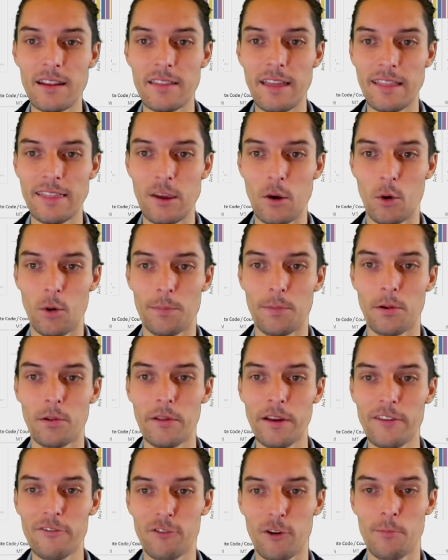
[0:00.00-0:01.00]
that they were
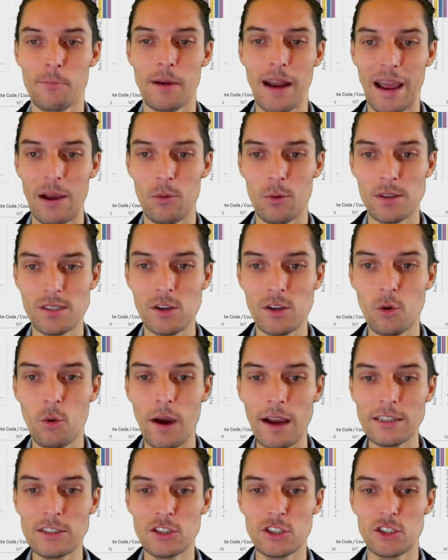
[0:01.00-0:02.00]
pulling from, but I wasn't
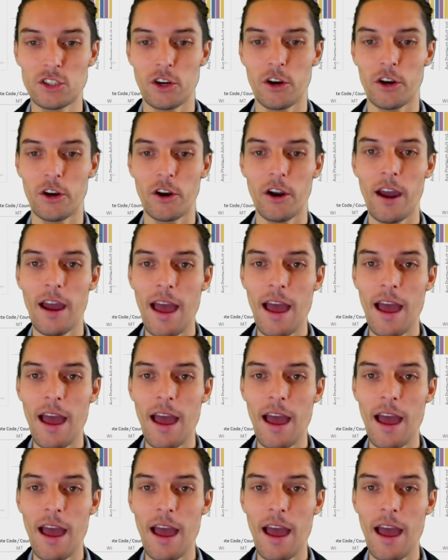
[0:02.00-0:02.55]
quite sure